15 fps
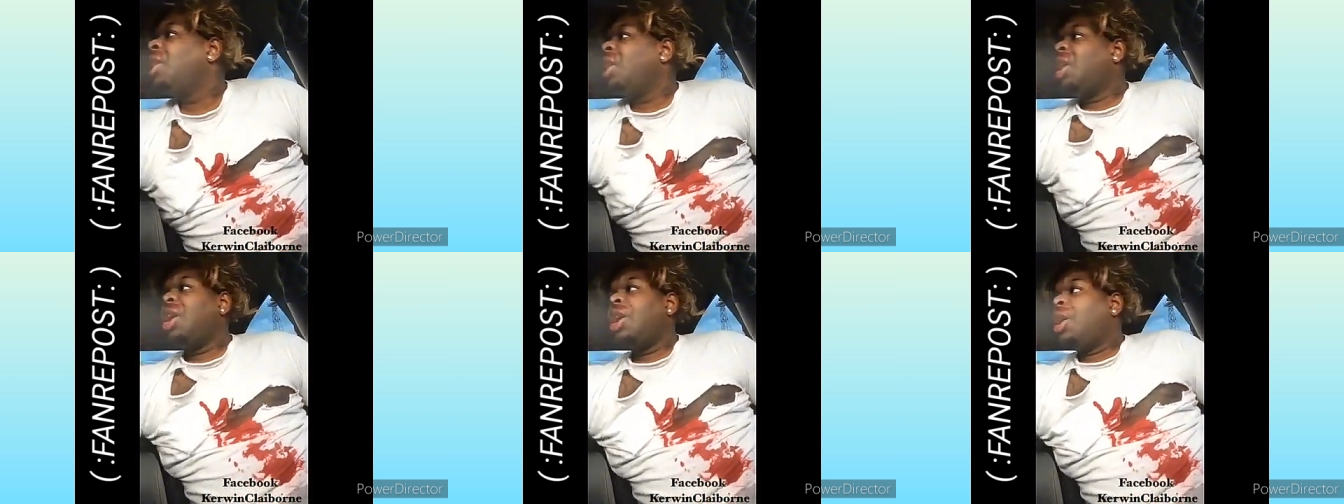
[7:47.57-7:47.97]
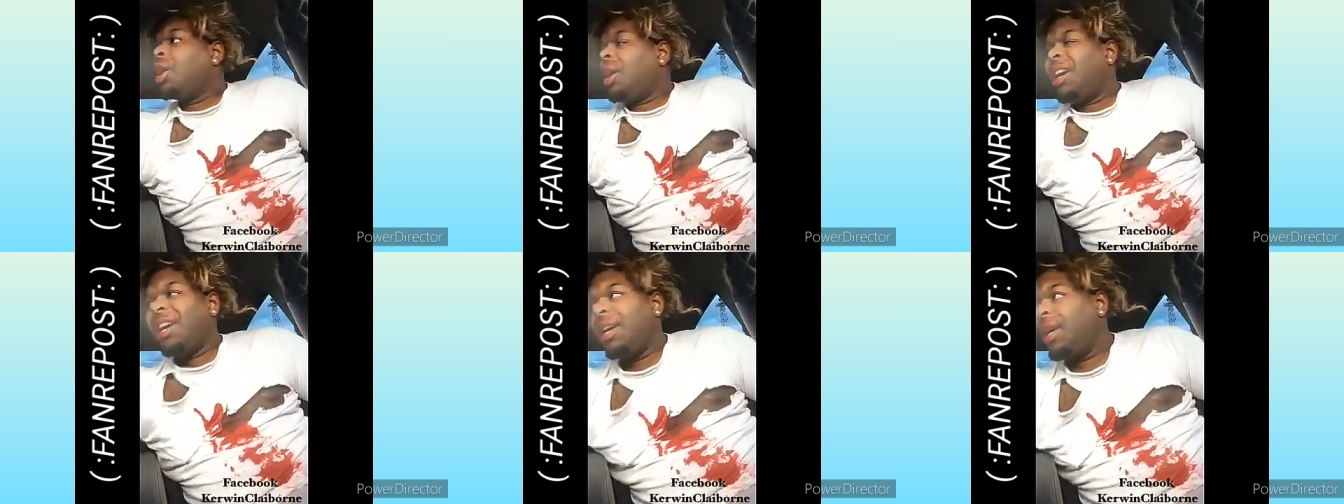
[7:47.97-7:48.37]
to folks'
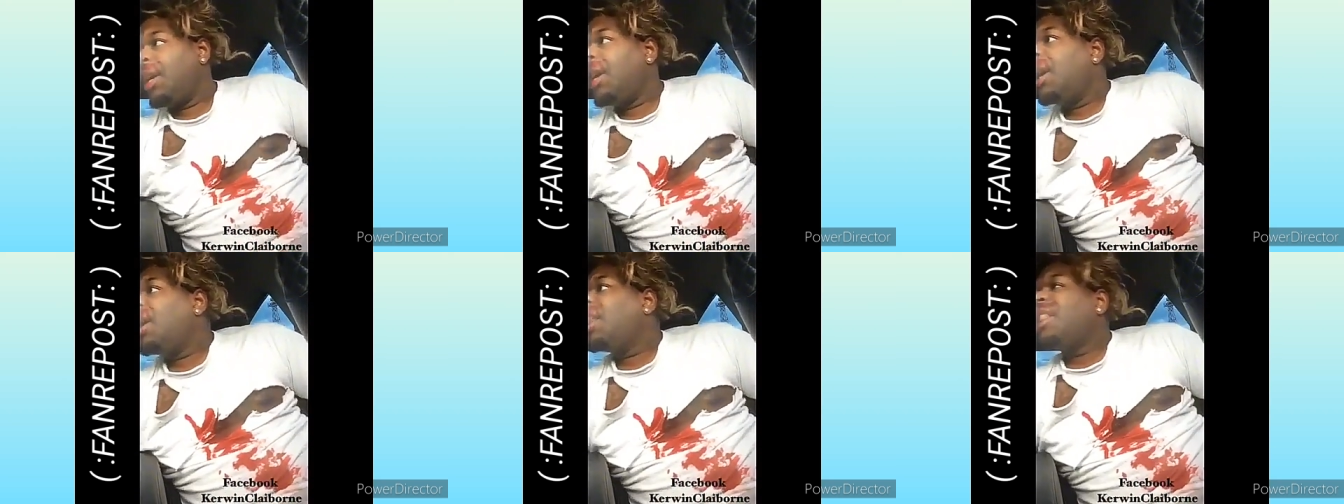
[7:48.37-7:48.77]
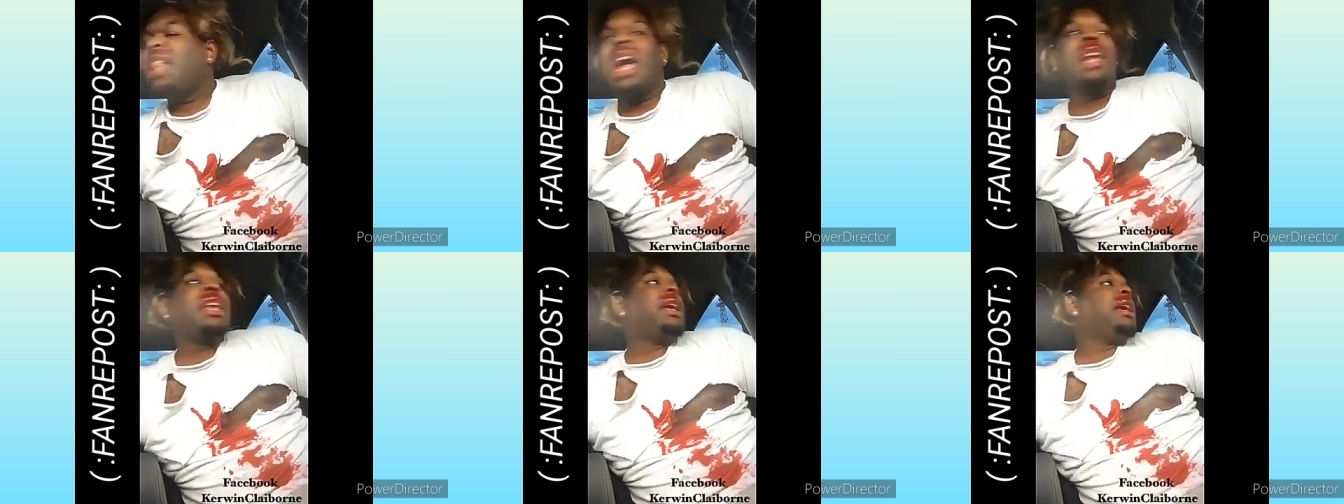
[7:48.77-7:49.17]
house.
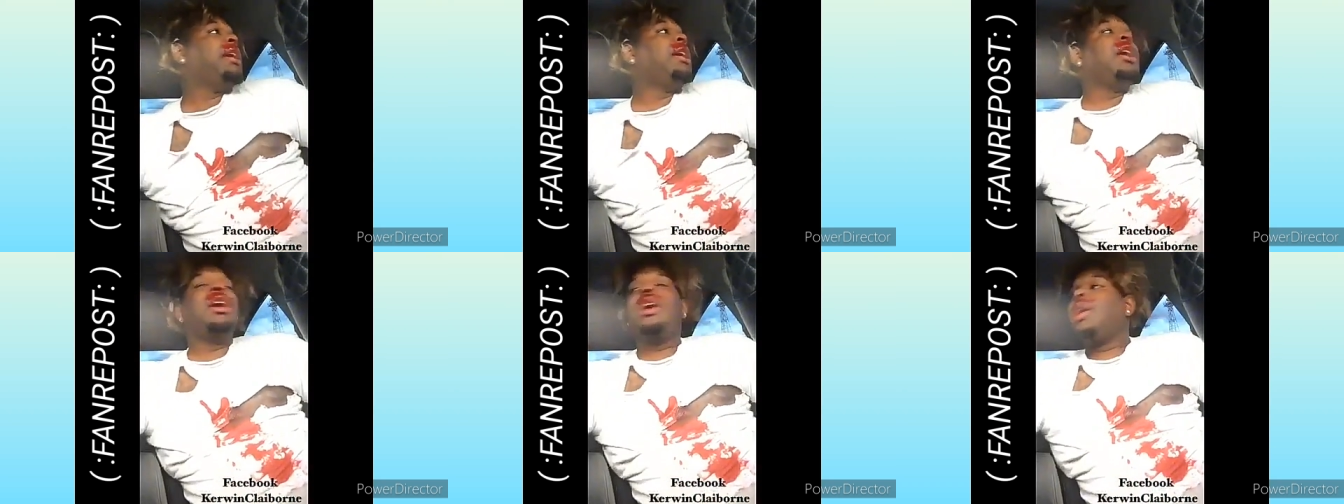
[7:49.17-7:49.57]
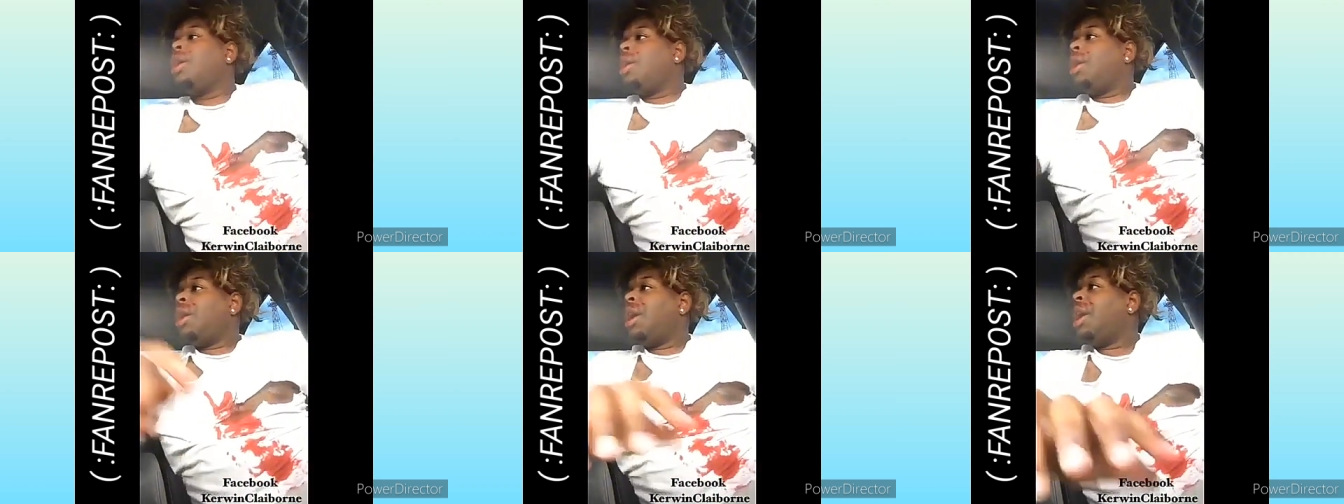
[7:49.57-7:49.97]
Like it
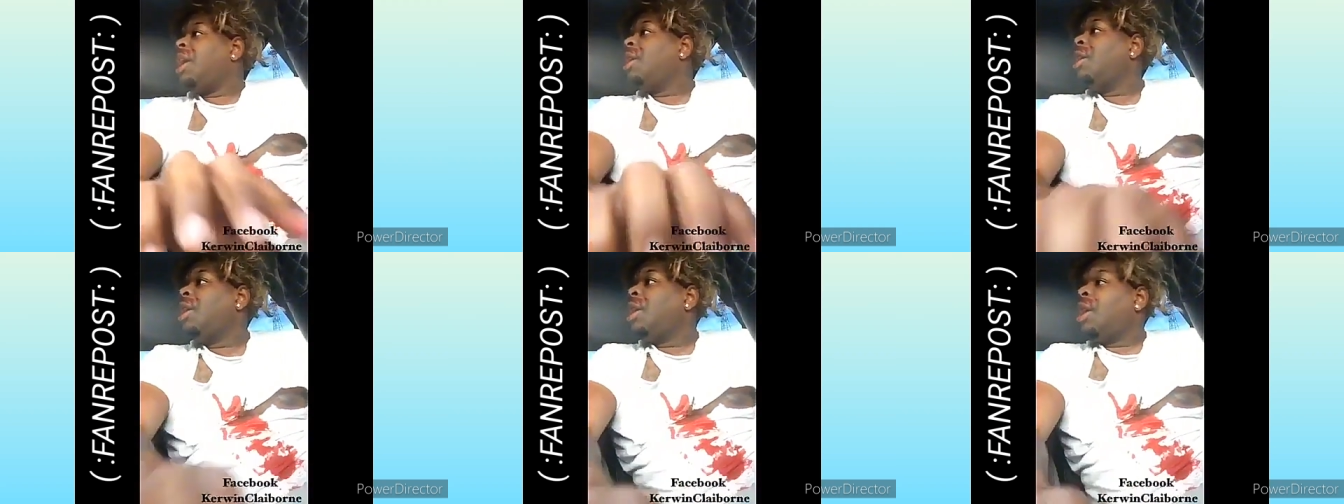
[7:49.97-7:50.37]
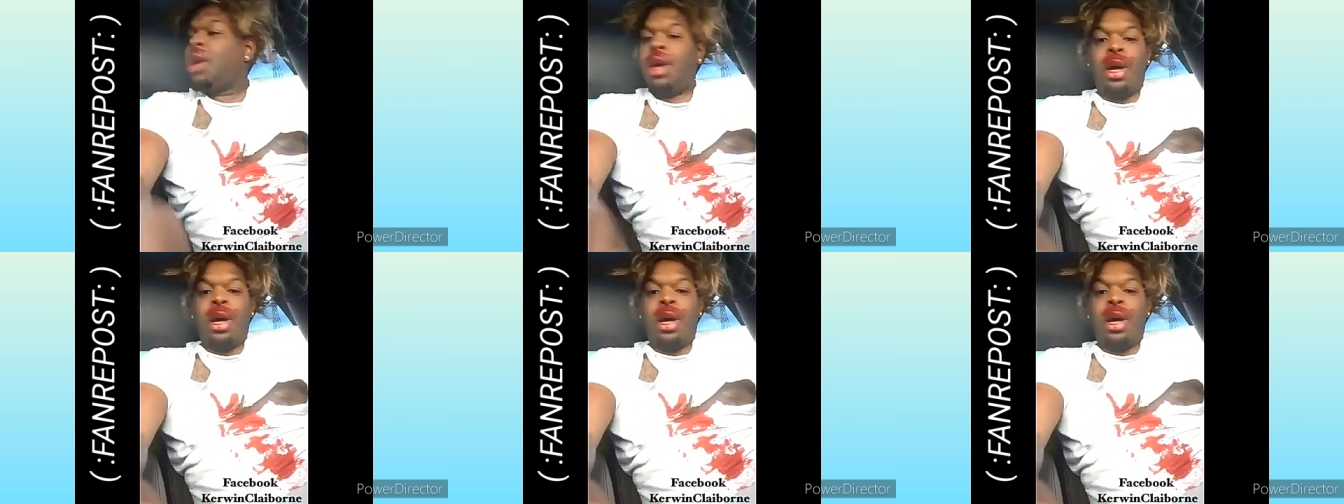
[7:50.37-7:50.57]
is love.